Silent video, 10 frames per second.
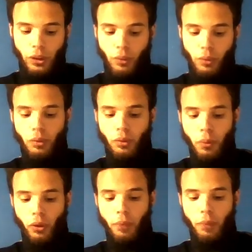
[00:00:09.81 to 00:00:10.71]
This one was
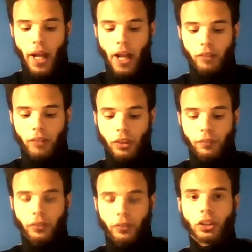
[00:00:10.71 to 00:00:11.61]
reported by Adam
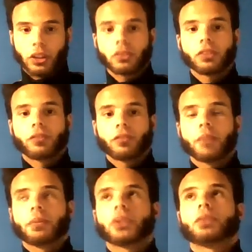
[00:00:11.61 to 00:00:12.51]
Schefter, and this comes as a
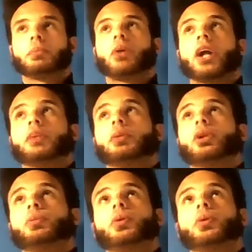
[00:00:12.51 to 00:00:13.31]
very big surprise because